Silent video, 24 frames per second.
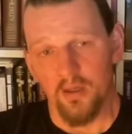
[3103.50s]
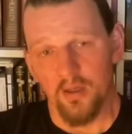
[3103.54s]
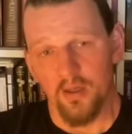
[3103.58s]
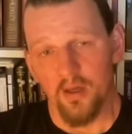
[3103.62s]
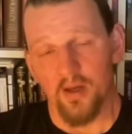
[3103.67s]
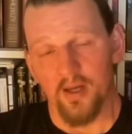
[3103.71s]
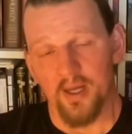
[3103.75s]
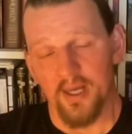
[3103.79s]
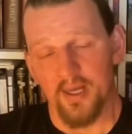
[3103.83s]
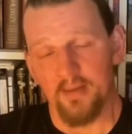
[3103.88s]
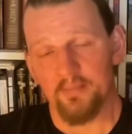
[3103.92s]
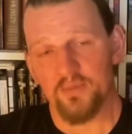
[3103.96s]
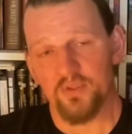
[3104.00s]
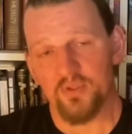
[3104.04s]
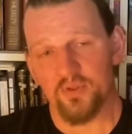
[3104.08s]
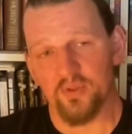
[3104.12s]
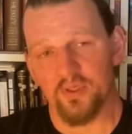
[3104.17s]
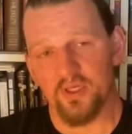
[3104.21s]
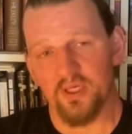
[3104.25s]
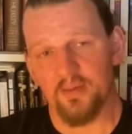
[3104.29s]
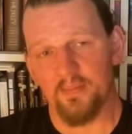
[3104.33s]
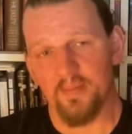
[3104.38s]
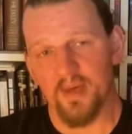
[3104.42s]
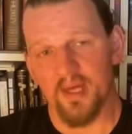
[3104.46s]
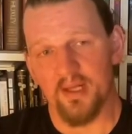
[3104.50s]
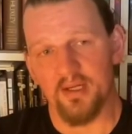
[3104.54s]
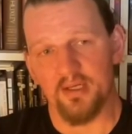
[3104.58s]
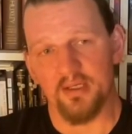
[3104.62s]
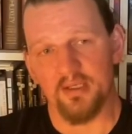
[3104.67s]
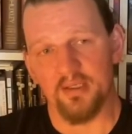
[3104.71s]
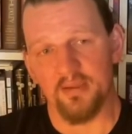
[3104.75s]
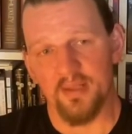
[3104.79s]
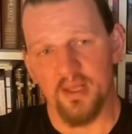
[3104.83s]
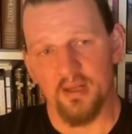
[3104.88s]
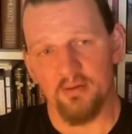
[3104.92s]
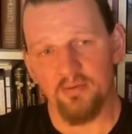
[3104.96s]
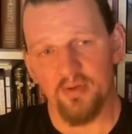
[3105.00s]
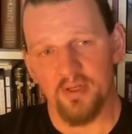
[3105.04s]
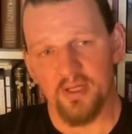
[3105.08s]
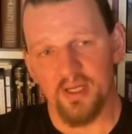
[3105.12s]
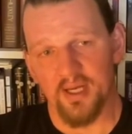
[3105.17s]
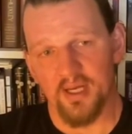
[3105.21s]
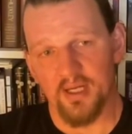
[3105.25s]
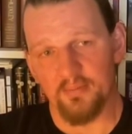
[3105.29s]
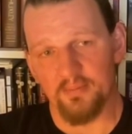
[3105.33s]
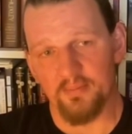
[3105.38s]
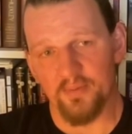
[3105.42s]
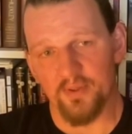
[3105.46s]
I am talking about it in that
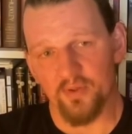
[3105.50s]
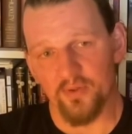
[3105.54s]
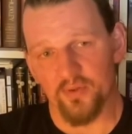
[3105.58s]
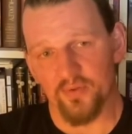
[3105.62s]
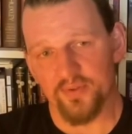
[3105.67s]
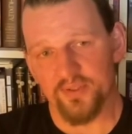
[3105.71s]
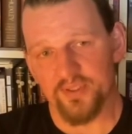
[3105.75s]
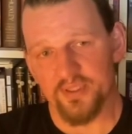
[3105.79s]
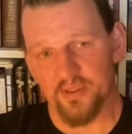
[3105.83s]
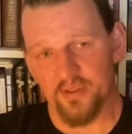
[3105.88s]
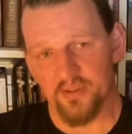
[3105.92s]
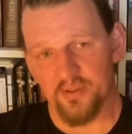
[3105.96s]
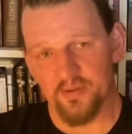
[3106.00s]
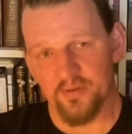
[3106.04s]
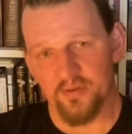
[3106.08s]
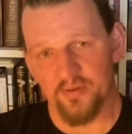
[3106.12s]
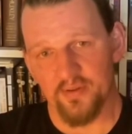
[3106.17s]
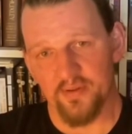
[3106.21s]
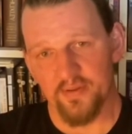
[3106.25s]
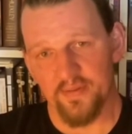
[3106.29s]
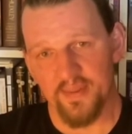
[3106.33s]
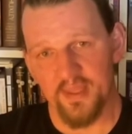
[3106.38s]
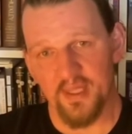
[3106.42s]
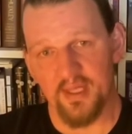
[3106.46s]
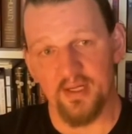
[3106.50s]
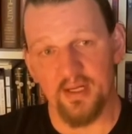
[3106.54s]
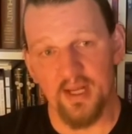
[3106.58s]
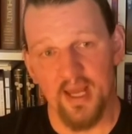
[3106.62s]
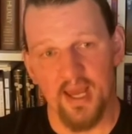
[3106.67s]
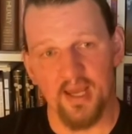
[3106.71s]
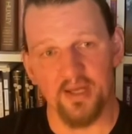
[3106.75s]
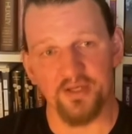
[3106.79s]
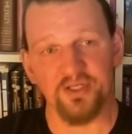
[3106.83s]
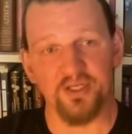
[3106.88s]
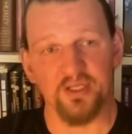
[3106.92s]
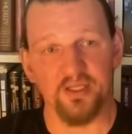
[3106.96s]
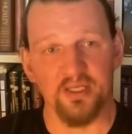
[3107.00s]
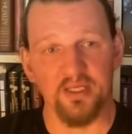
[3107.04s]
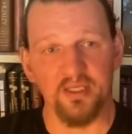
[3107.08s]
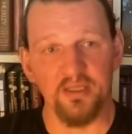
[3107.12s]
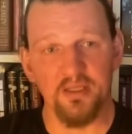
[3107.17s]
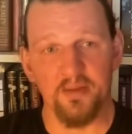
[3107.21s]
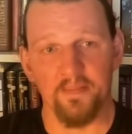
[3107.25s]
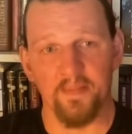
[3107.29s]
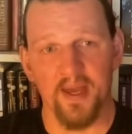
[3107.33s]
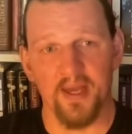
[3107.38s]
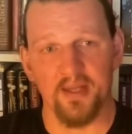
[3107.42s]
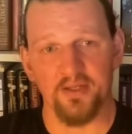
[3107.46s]
regard, but also then actually
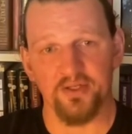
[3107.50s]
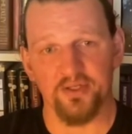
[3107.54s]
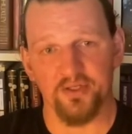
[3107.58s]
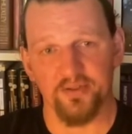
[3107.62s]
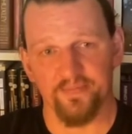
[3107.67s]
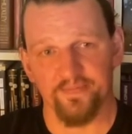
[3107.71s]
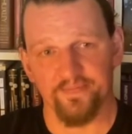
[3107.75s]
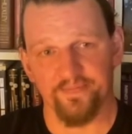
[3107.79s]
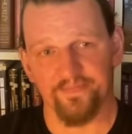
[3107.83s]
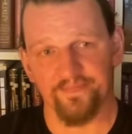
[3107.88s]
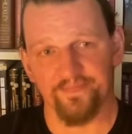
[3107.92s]
in the match.